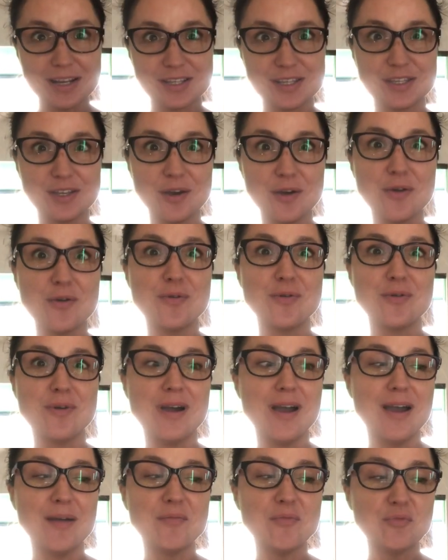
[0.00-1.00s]
So
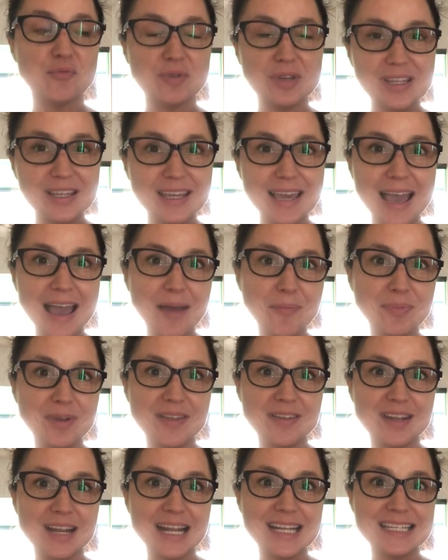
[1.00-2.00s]
I'm really happy
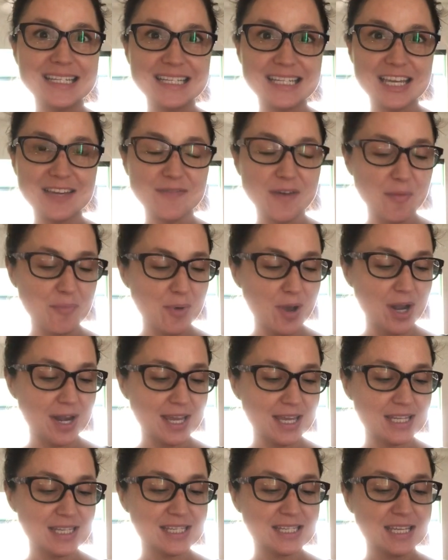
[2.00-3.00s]
that I didn't give up on
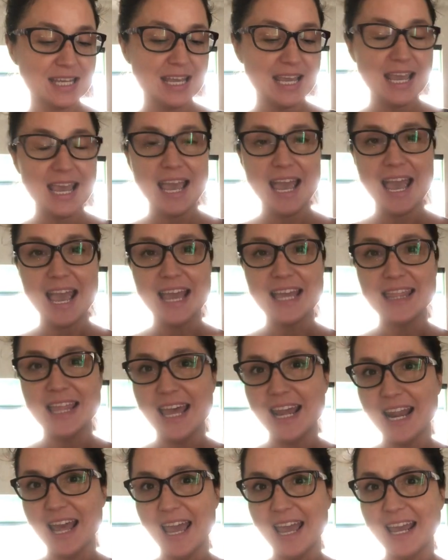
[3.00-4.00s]
it and
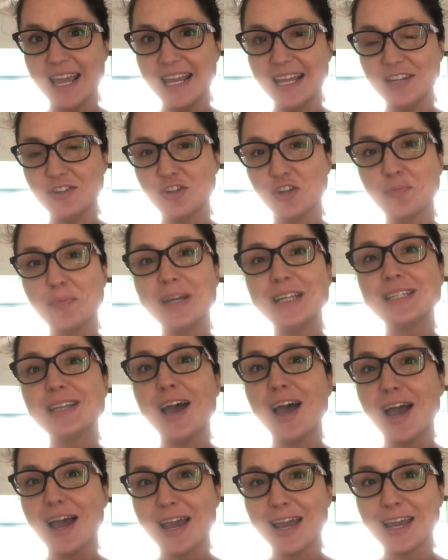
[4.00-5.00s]
that I took my
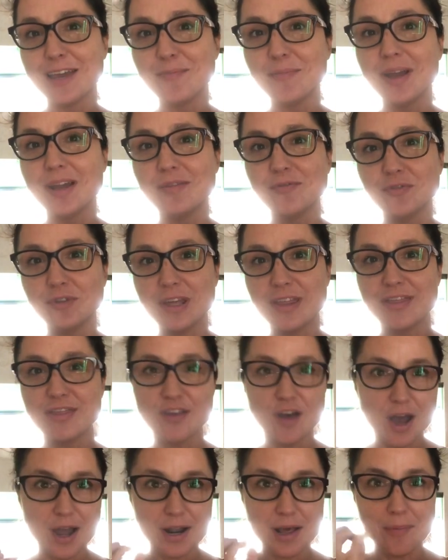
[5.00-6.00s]
time and really
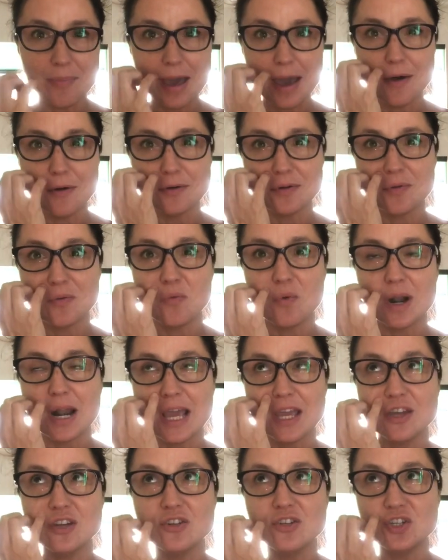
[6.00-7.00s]
thought about what I
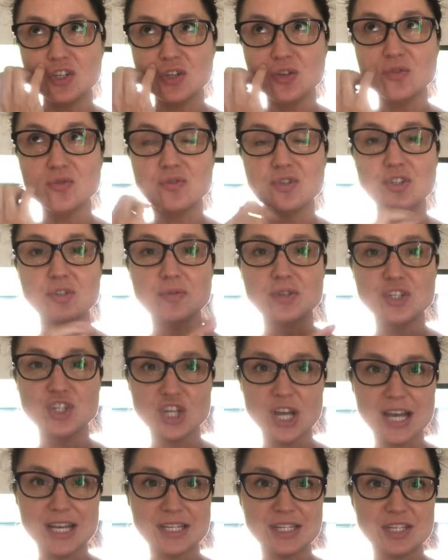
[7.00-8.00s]
could do to
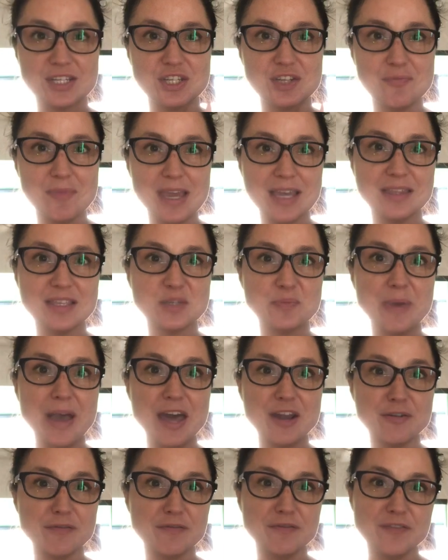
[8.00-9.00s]
adjust to make this
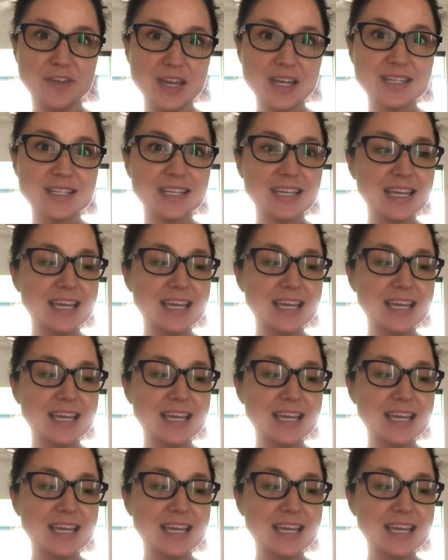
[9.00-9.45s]
pattern fit.